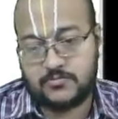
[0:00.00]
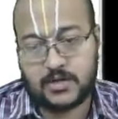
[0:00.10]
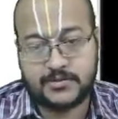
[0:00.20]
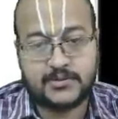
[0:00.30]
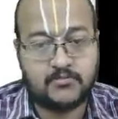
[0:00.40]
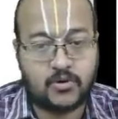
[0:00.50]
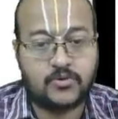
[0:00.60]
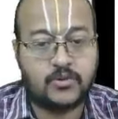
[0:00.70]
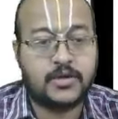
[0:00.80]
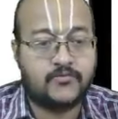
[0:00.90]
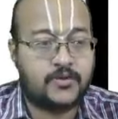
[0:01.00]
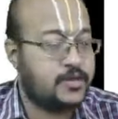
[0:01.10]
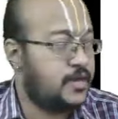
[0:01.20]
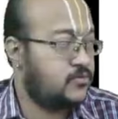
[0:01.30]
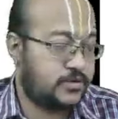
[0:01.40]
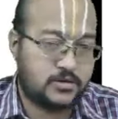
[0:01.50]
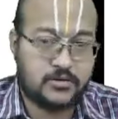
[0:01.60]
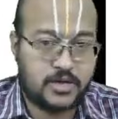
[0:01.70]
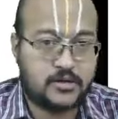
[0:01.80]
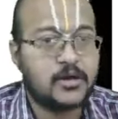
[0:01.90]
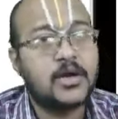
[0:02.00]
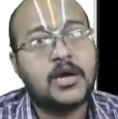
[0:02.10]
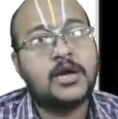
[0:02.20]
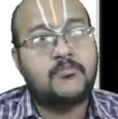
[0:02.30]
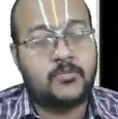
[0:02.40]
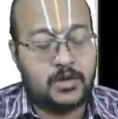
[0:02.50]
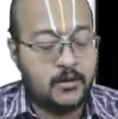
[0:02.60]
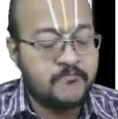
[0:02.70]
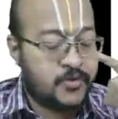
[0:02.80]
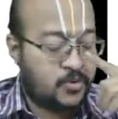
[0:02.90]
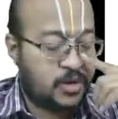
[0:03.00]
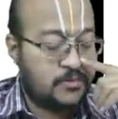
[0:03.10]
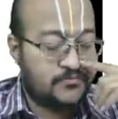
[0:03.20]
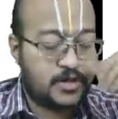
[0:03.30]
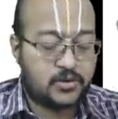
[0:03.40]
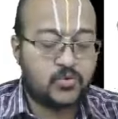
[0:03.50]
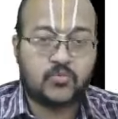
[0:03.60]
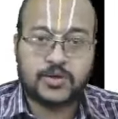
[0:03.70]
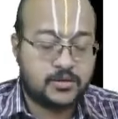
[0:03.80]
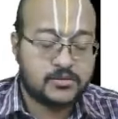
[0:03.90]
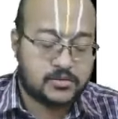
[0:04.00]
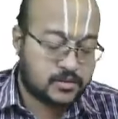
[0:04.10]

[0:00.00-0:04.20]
ICAI module. They have given that question there, maybe. Okay, there are 2 questions.